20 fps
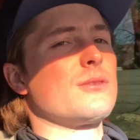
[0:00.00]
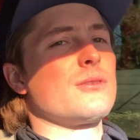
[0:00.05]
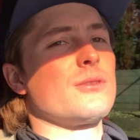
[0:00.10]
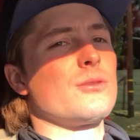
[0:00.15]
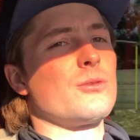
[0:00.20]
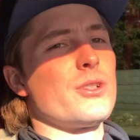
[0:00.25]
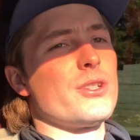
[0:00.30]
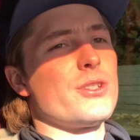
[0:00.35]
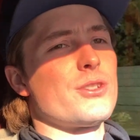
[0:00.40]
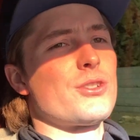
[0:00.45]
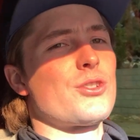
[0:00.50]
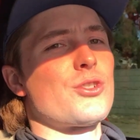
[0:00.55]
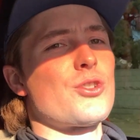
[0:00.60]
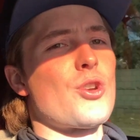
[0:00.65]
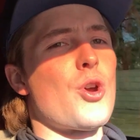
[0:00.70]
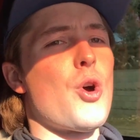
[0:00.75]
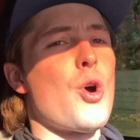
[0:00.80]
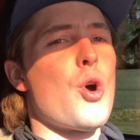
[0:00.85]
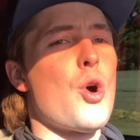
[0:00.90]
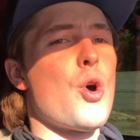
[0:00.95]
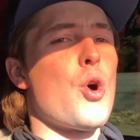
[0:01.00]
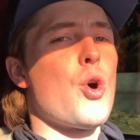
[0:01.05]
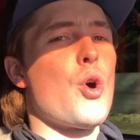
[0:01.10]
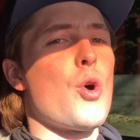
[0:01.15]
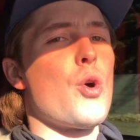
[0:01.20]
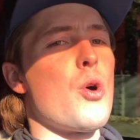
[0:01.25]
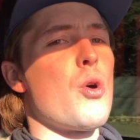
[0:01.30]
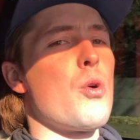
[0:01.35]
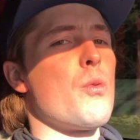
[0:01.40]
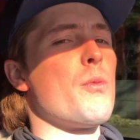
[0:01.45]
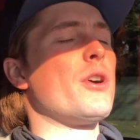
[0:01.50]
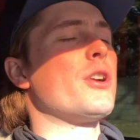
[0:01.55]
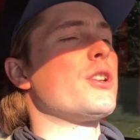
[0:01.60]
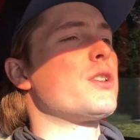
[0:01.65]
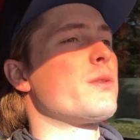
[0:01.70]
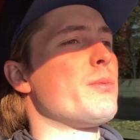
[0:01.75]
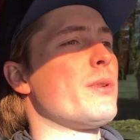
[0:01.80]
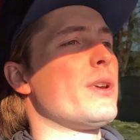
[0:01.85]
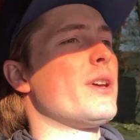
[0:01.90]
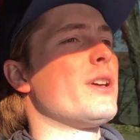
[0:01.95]
Runs so
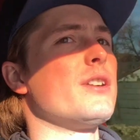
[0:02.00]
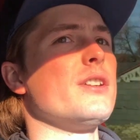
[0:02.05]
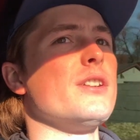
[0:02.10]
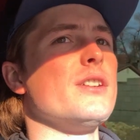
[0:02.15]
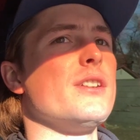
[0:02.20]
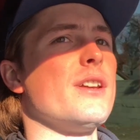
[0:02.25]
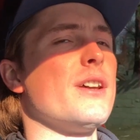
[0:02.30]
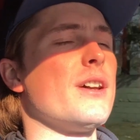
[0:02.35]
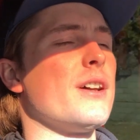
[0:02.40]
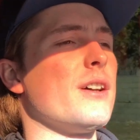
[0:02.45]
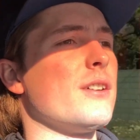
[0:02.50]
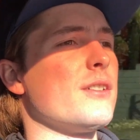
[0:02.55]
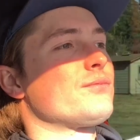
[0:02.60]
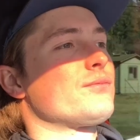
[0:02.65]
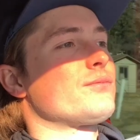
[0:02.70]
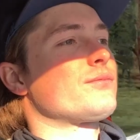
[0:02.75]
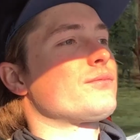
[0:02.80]
much better now.